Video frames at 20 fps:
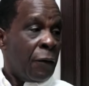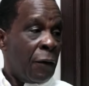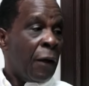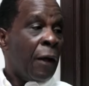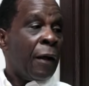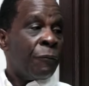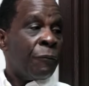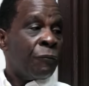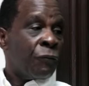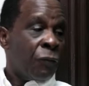
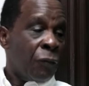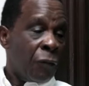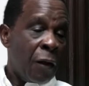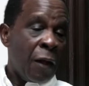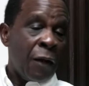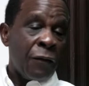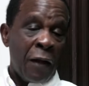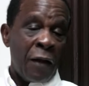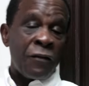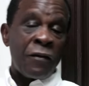And
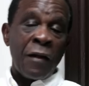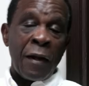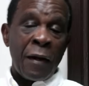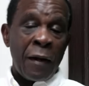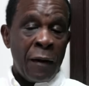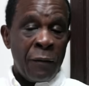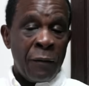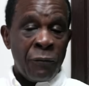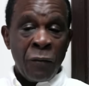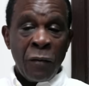as I said,
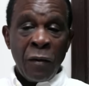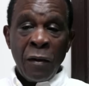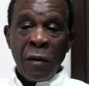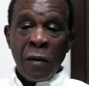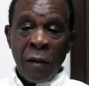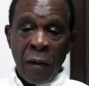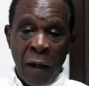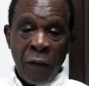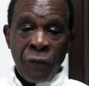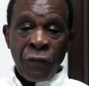
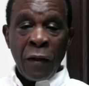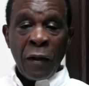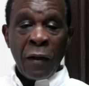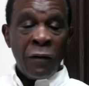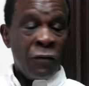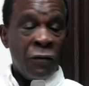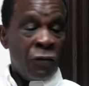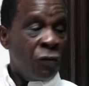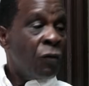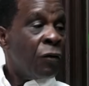I think
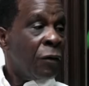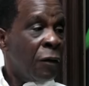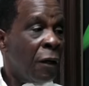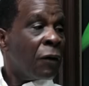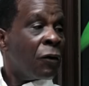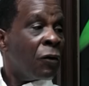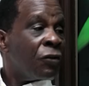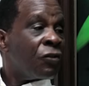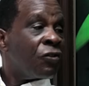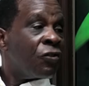he's doing a
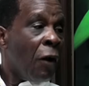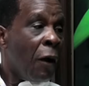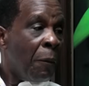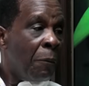good job